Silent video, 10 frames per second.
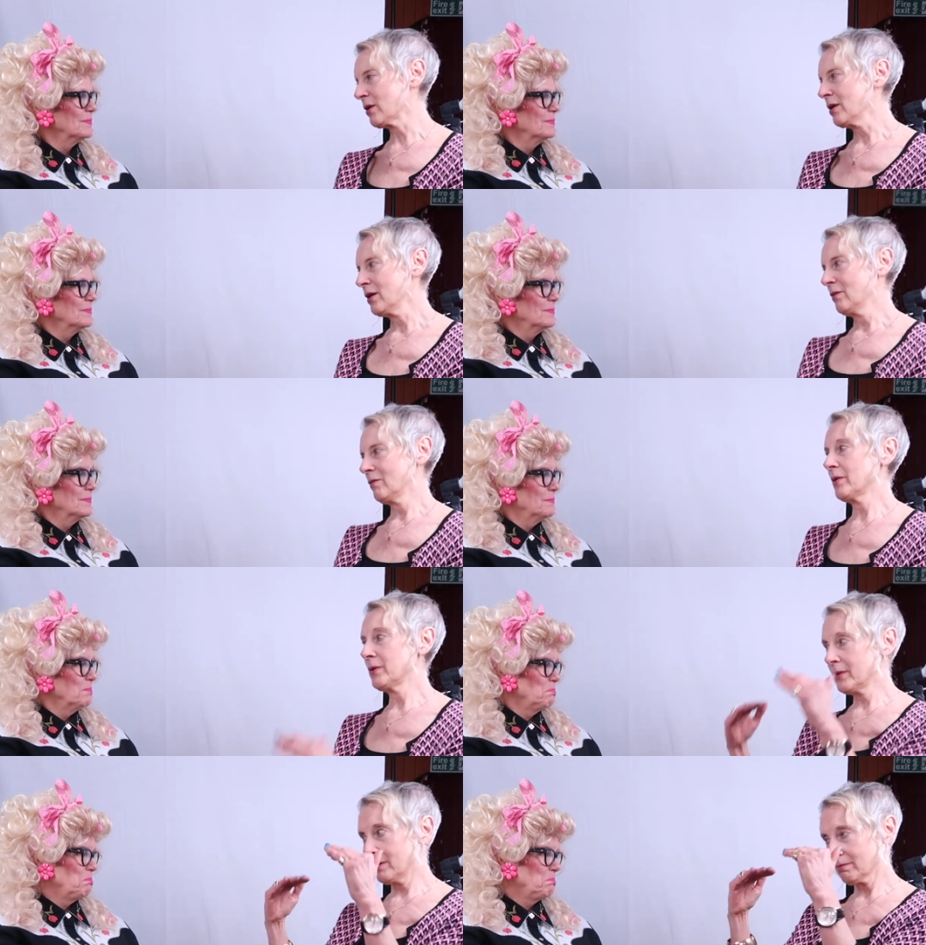Speaker 1: on rather
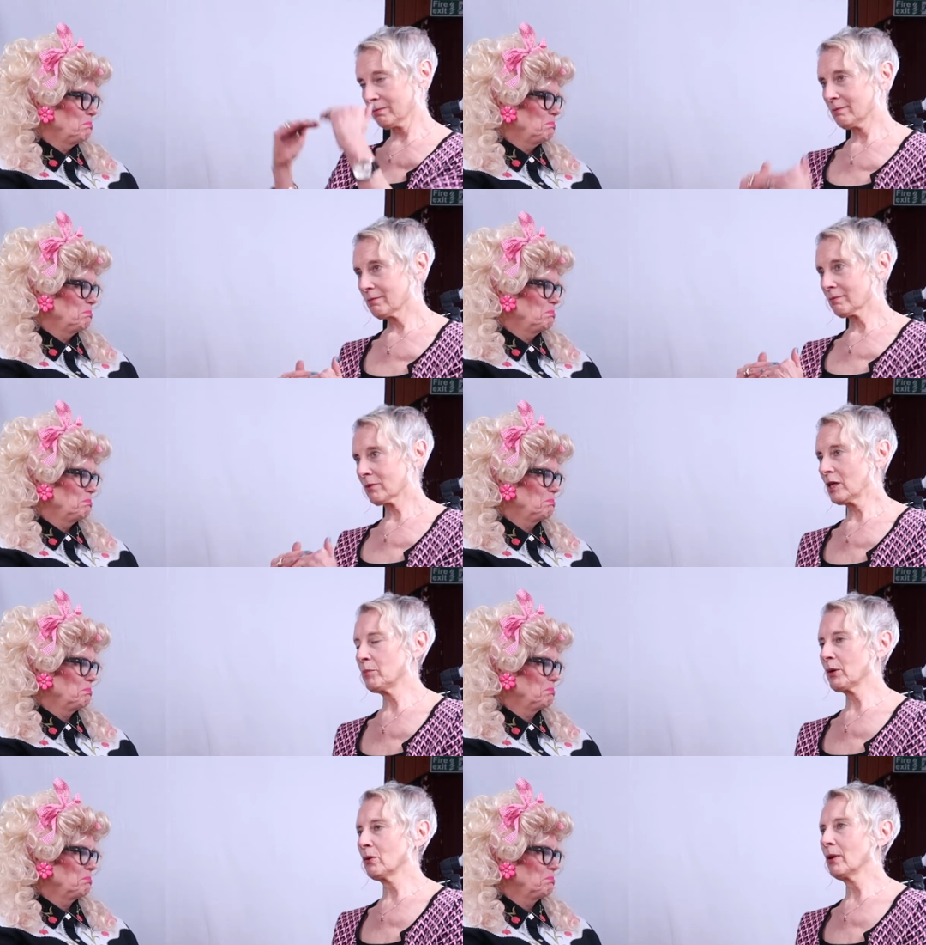than keep
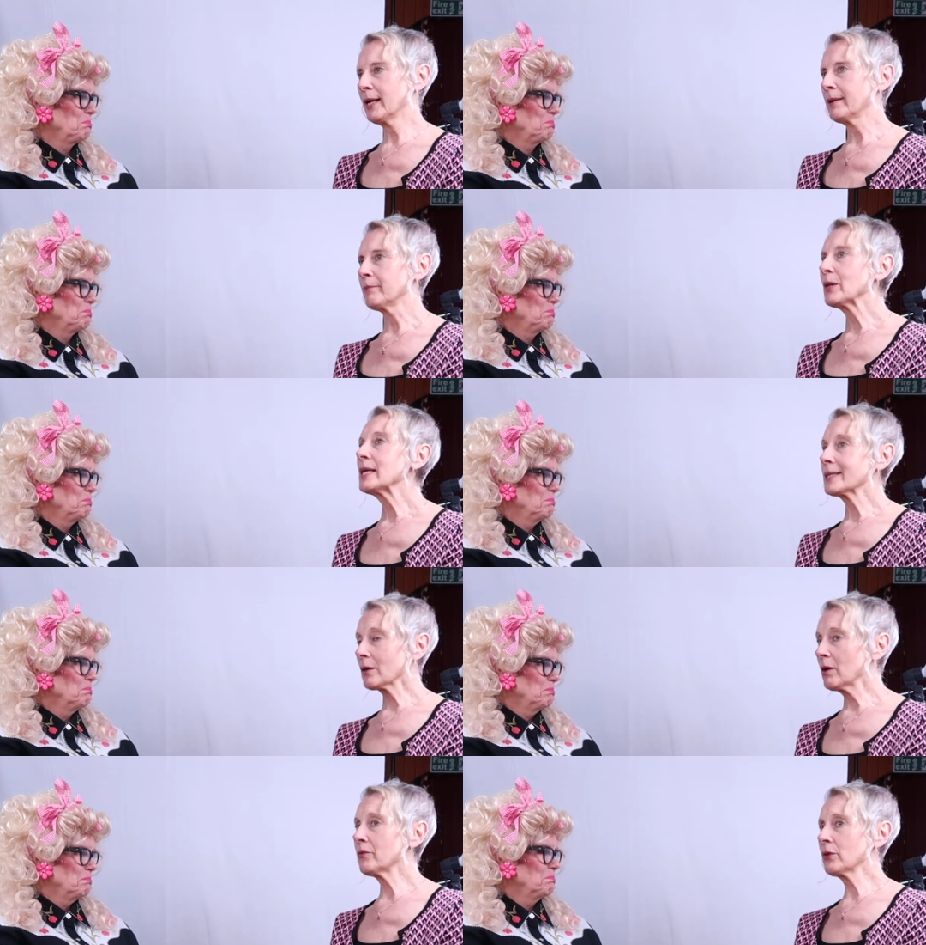it all in.
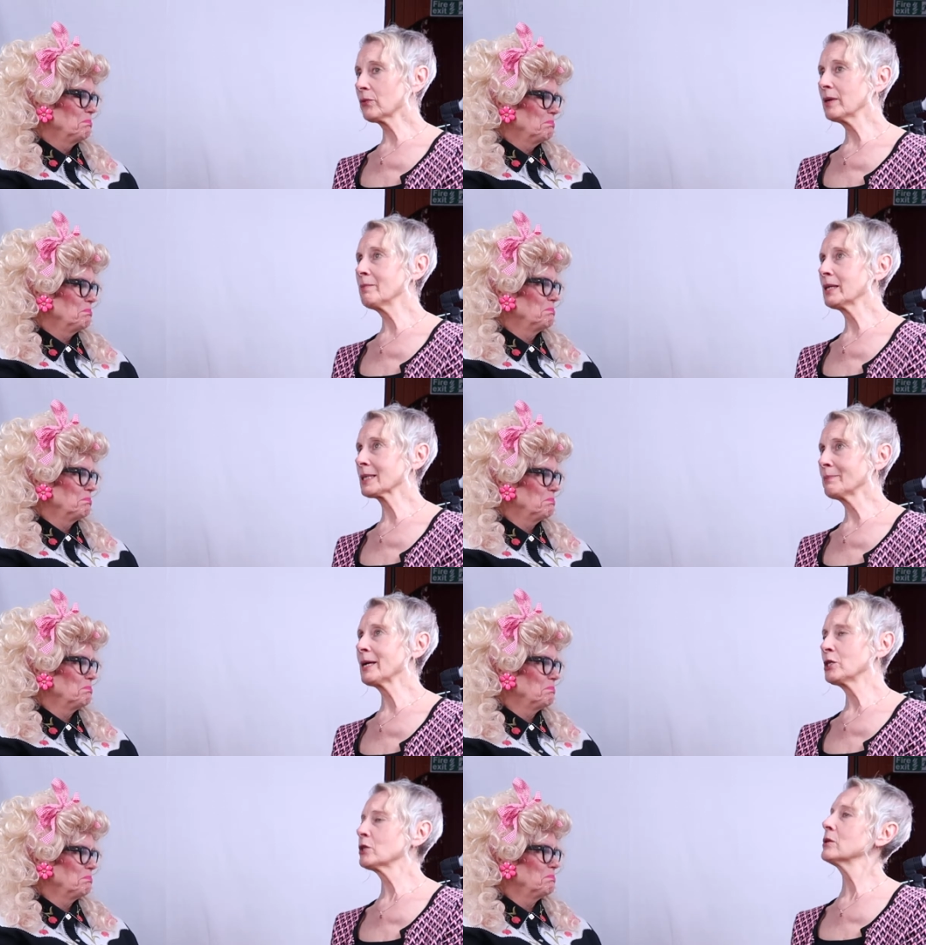So for three months, May,
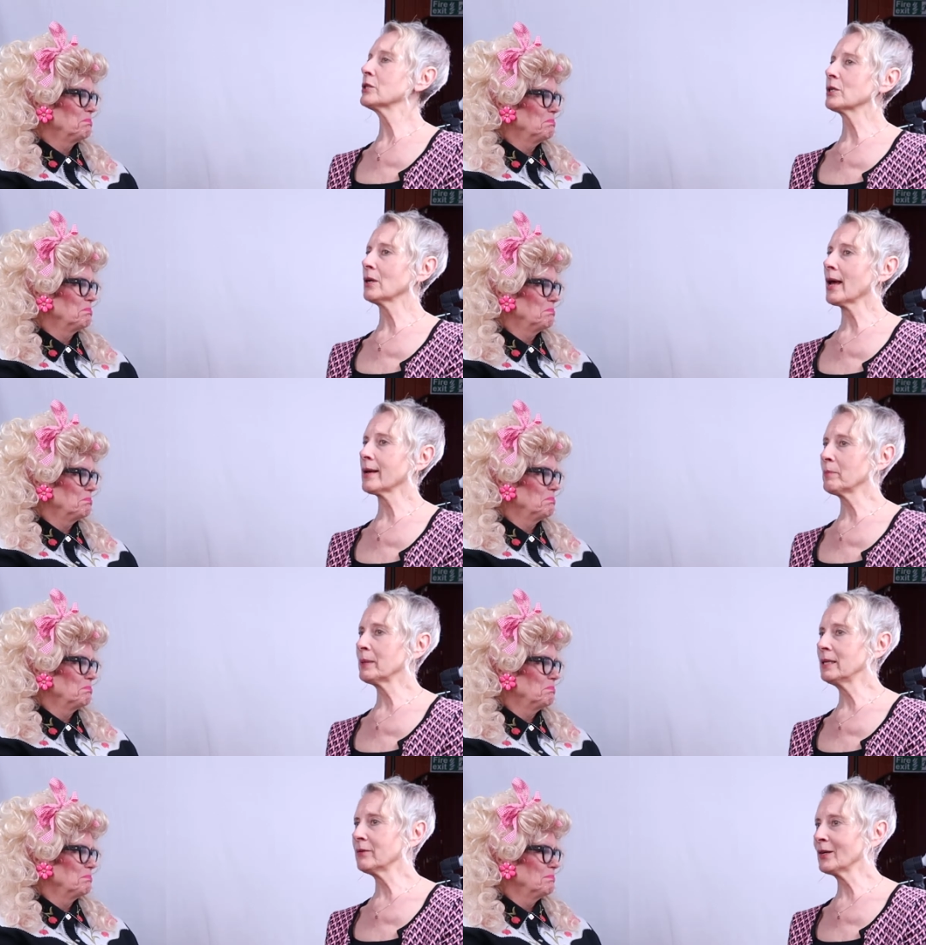June, and July, I'll be
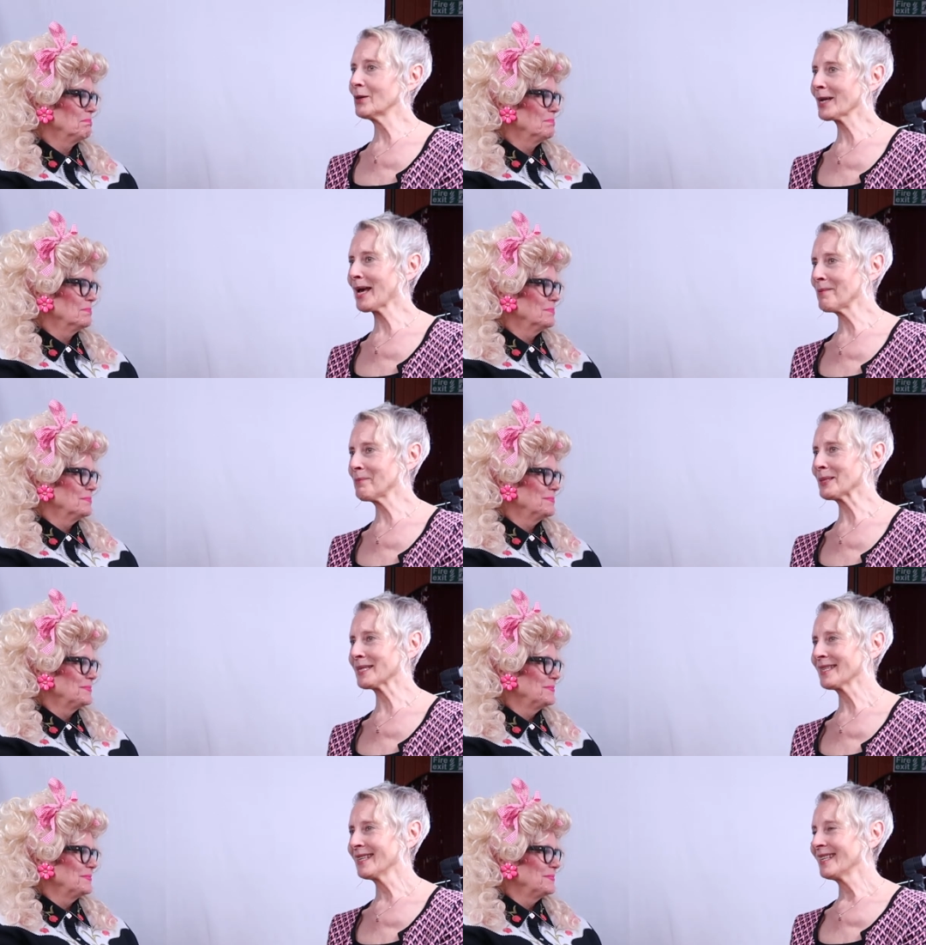living on
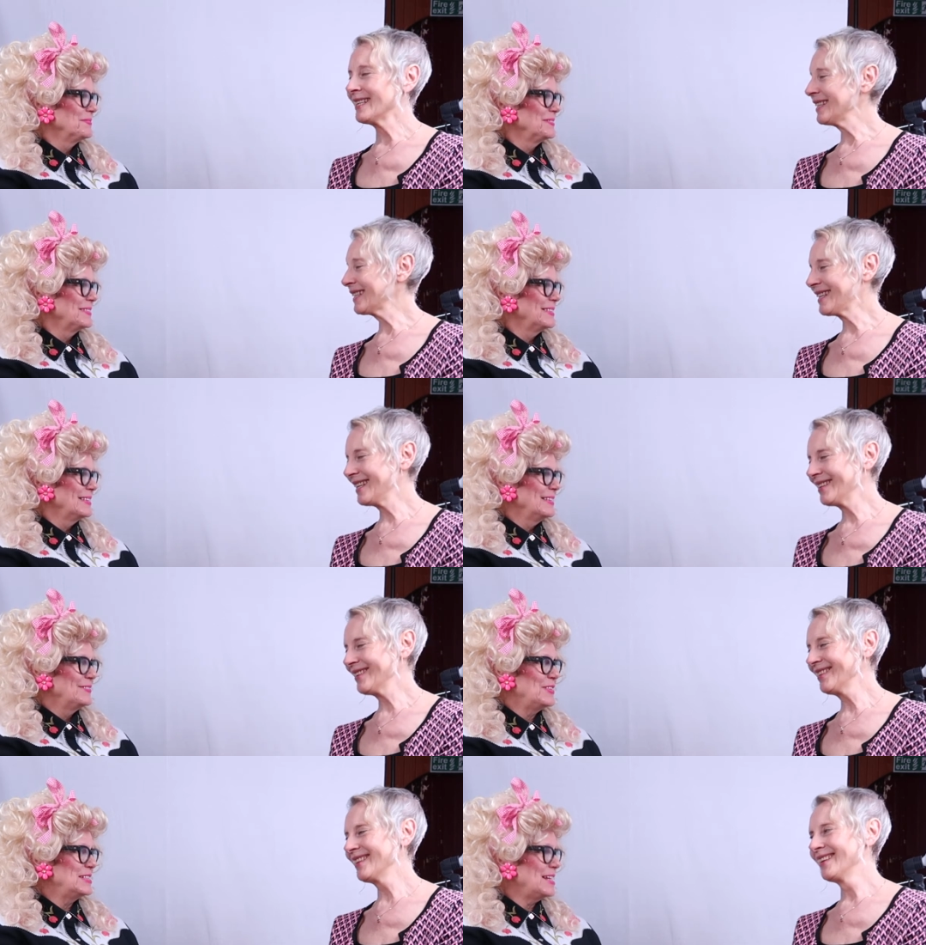campus in Keele.
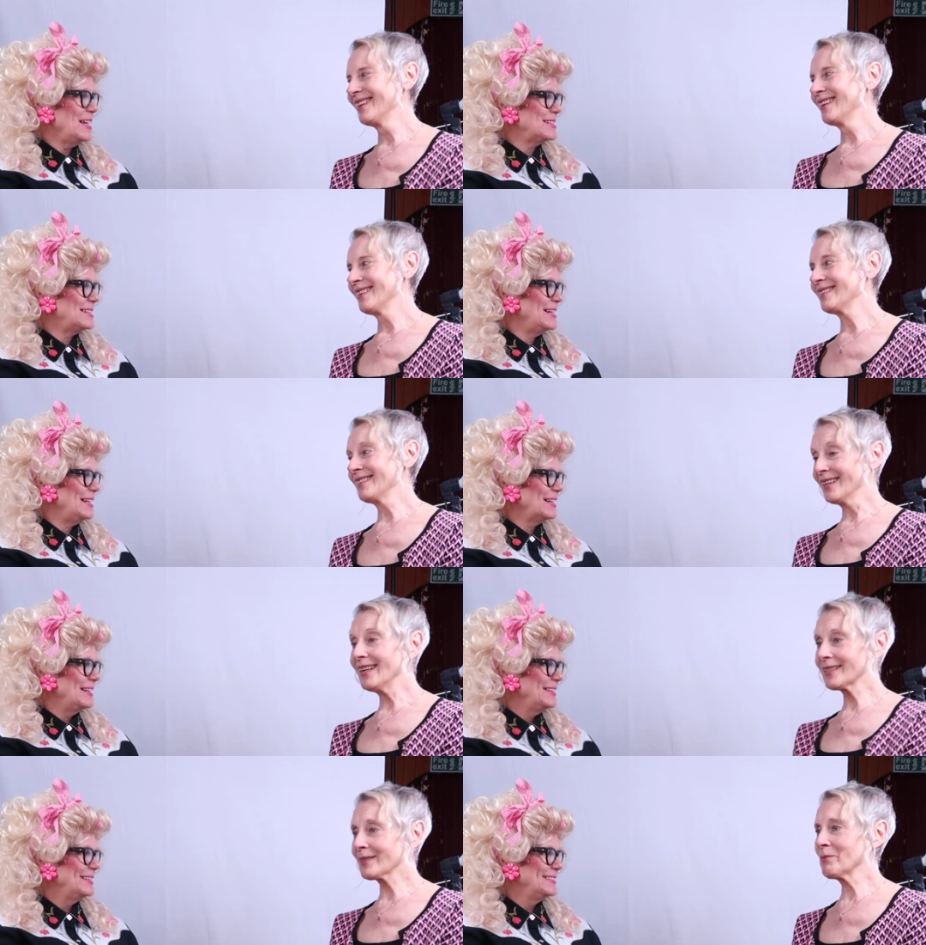Fantastic!
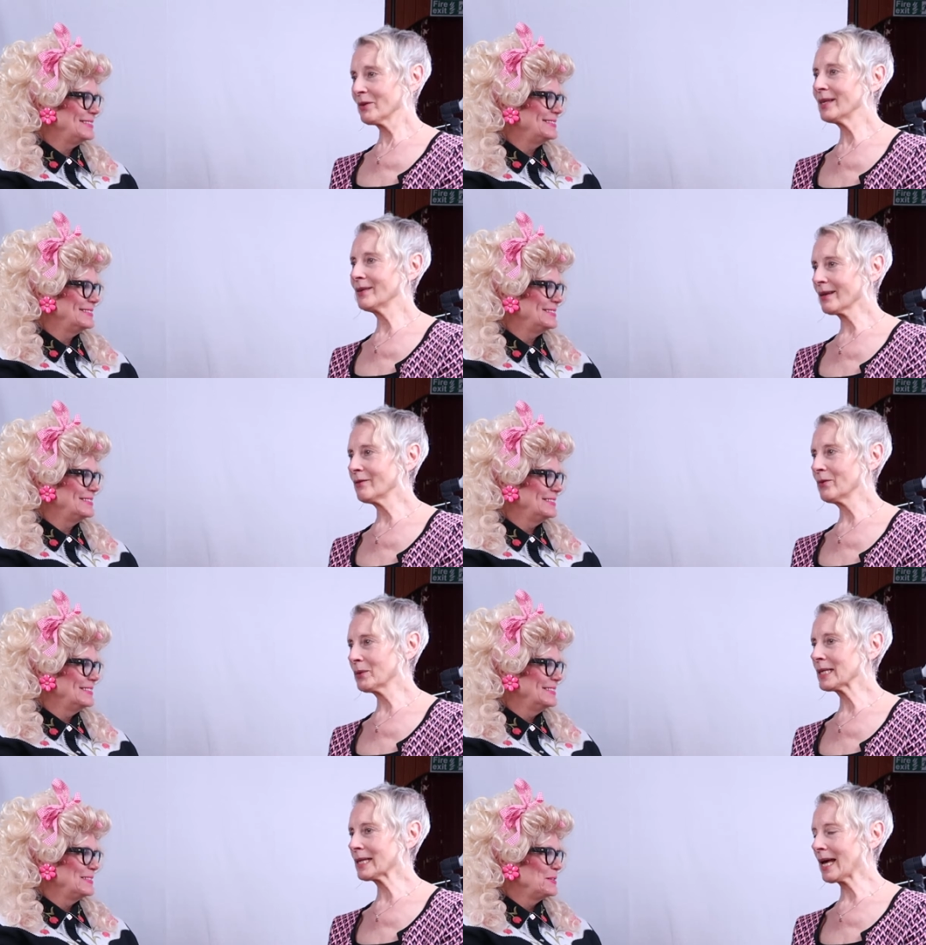Yes, I'm really looking forward
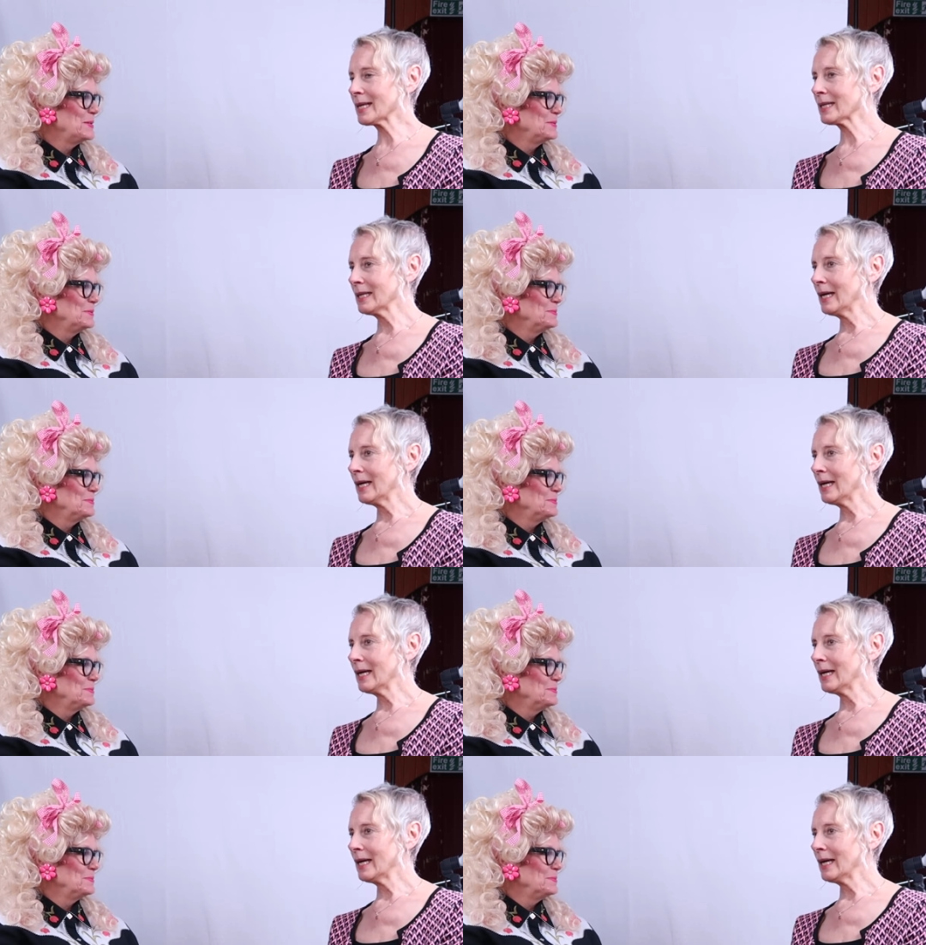to that.